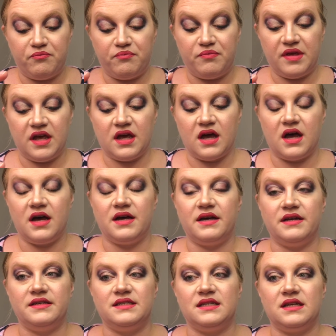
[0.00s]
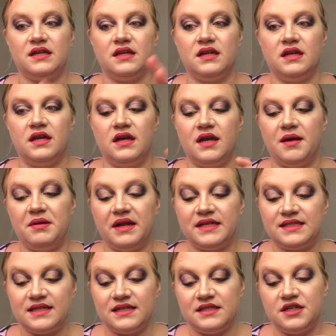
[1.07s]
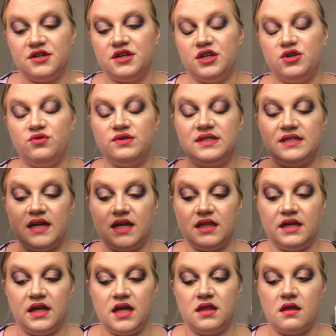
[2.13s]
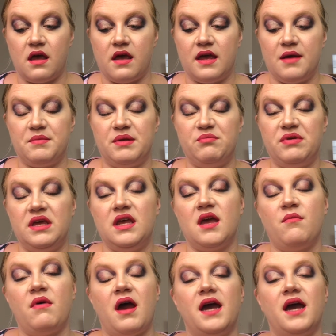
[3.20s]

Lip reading: because, I mean, it says here to use daily in the AM and PM.